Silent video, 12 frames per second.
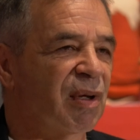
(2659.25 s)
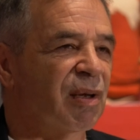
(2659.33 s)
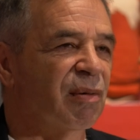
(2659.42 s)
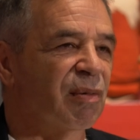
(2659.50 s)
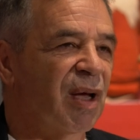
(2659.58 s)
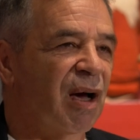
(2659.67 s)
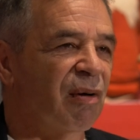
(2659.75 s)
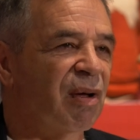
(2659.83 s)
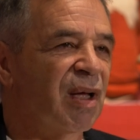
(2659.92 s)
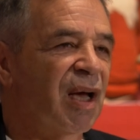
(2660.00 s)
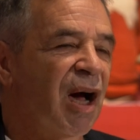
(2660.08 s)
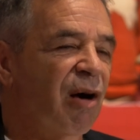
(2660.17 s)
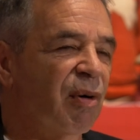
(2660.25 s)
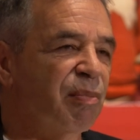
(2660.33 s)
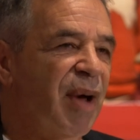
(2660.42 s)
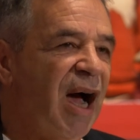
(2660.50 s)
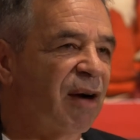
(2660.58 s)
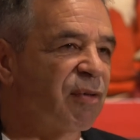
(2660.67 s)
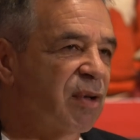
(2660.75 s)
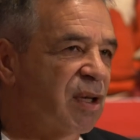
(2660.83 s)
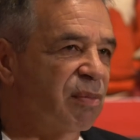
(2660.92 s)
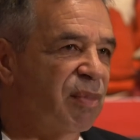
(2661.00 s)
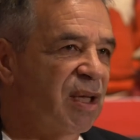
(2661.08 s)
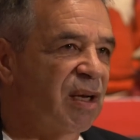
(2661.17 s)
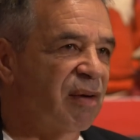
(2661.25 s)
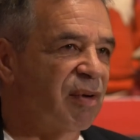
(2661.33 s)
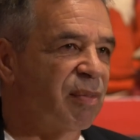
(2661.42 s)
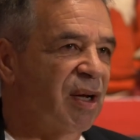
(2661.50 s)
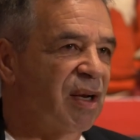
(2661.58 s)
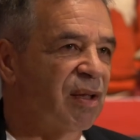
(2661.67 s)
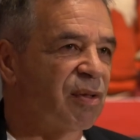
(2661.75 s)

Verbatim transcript: and how how impactful it can be to everybody.